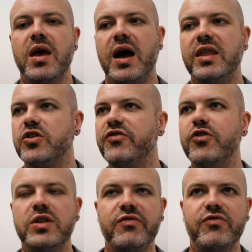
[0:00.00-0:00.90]
And there's a
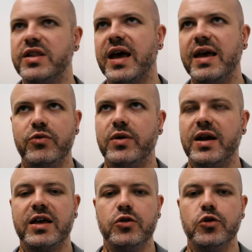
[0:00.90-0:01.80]
few different times when
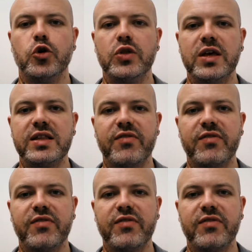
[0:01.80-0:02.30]
I can do this.